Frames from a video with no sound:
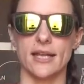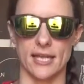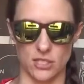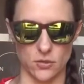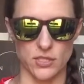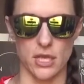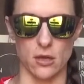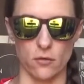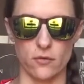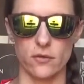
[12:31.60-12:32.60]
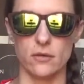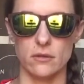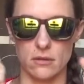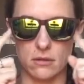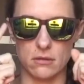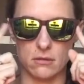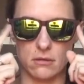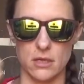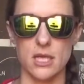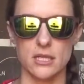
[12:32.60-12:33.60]
get yourself
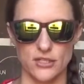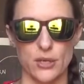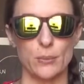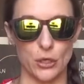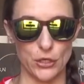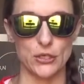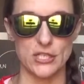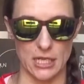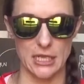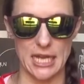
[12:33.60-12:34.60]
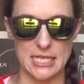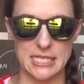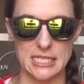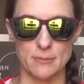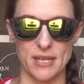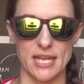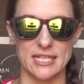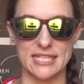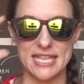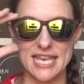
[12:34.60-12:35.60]
some Goodr sunglasses
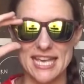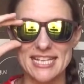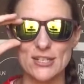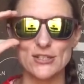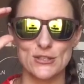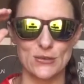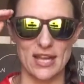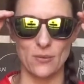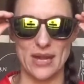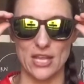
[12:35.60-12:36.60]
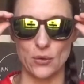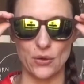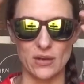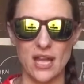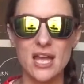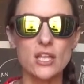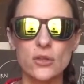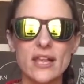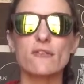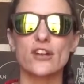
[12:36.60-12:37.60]
because these are so lightweight. You don't,
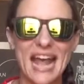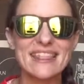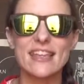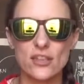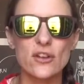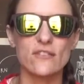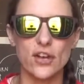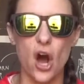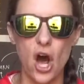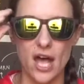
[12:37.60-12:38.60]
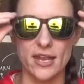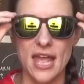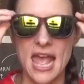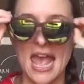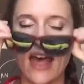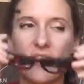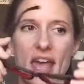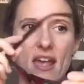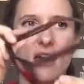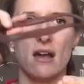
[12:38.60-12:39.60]
you like forget that they're even on, and
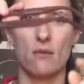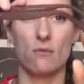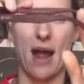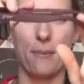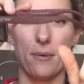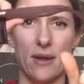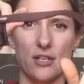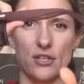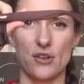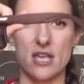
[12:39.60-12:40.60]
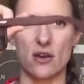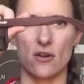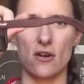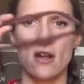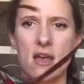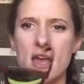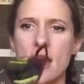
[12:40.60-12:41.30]
they wrap around your ear.